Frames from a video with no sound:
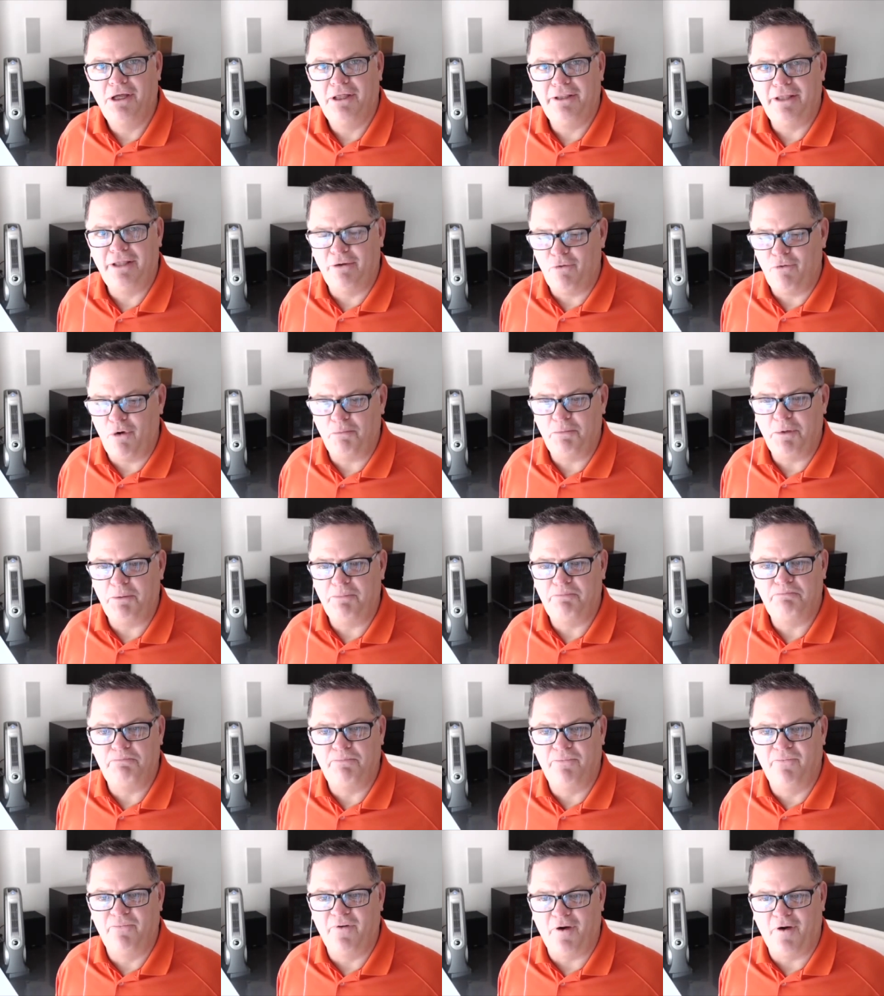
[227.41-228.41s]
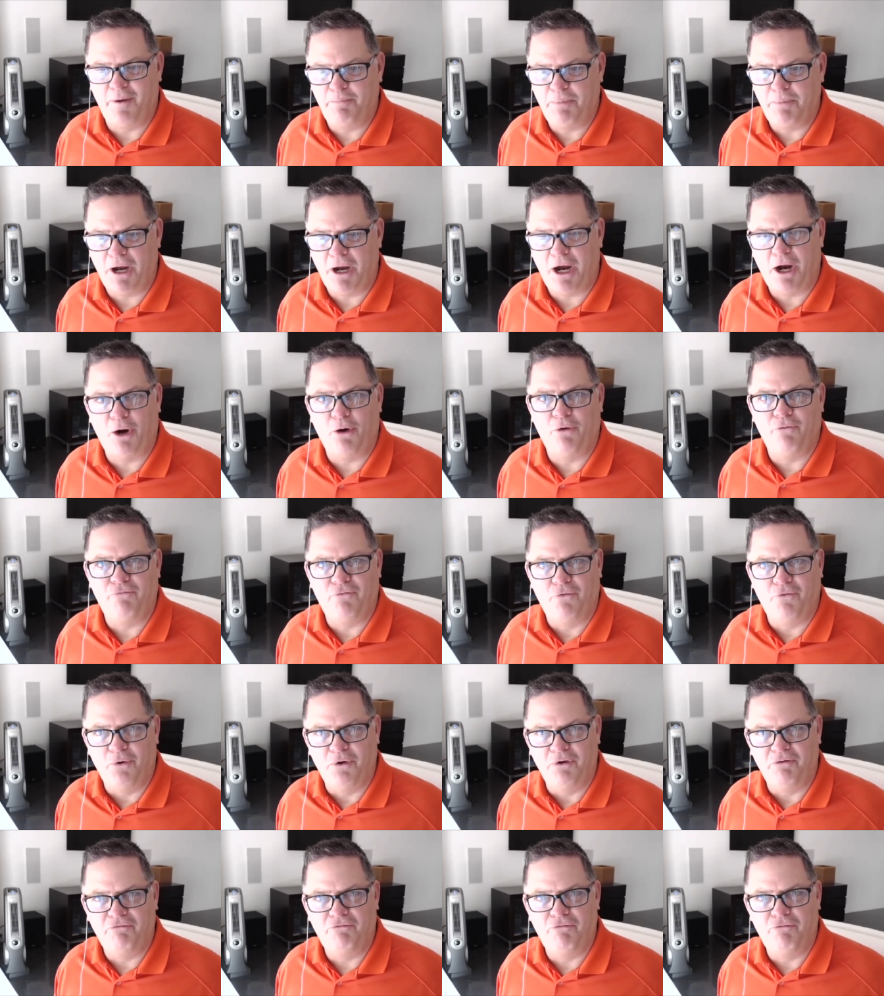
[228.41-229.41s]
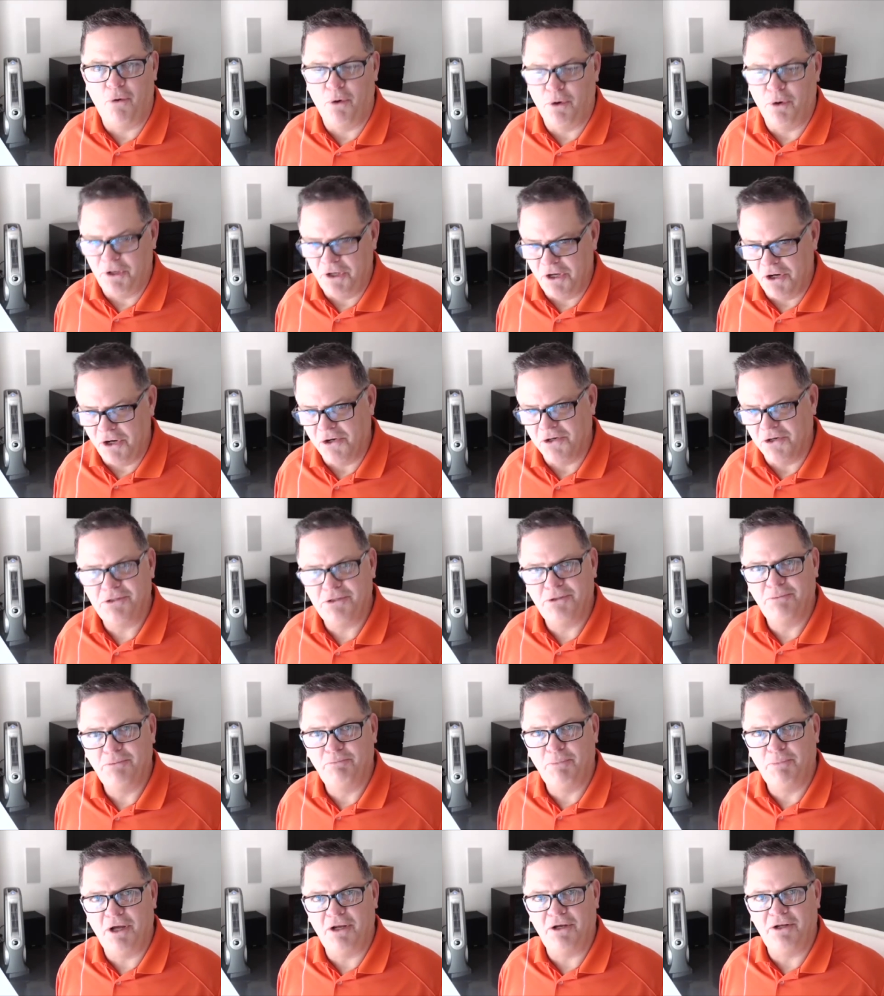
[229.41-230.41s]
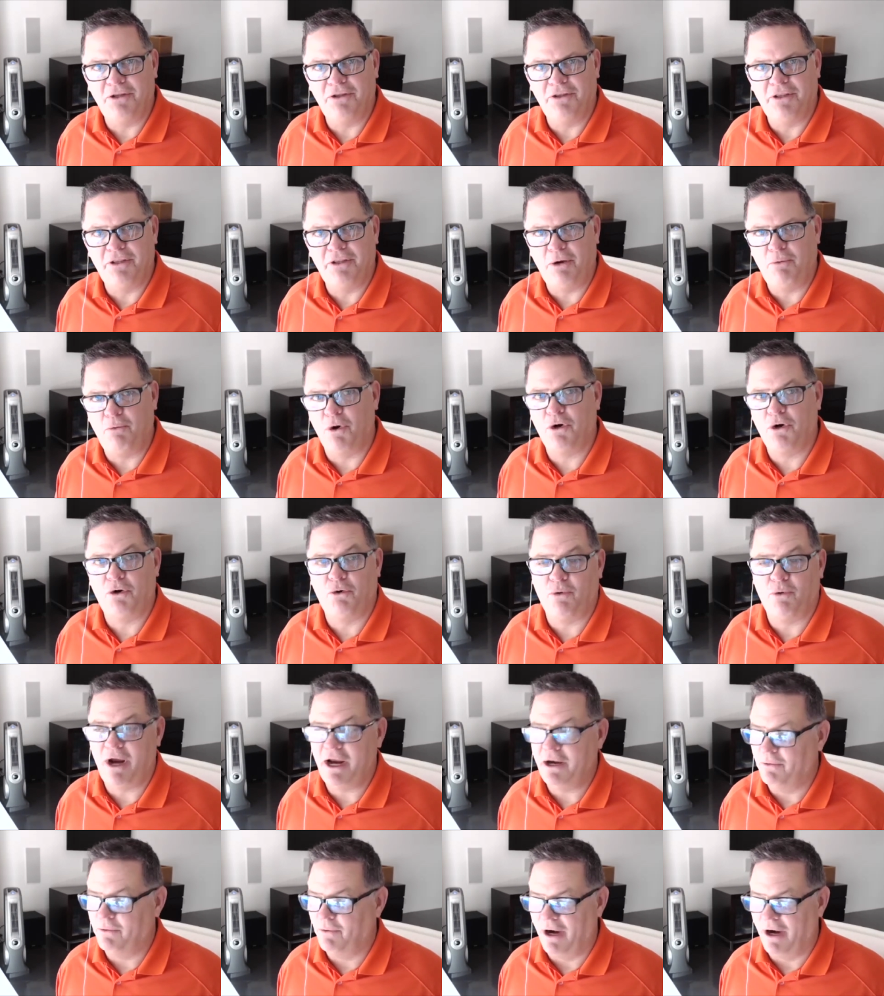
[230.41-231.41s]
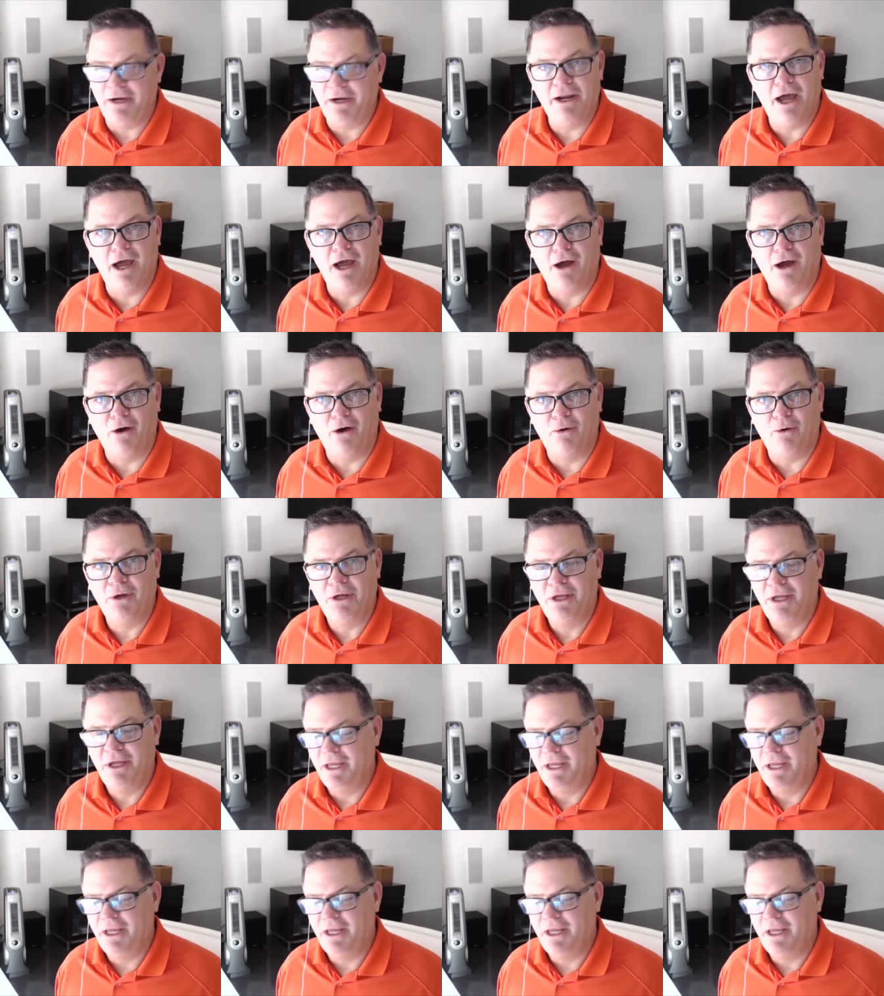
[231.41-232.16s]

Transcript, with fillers: they won't be very powerful in four years, but they work great right now.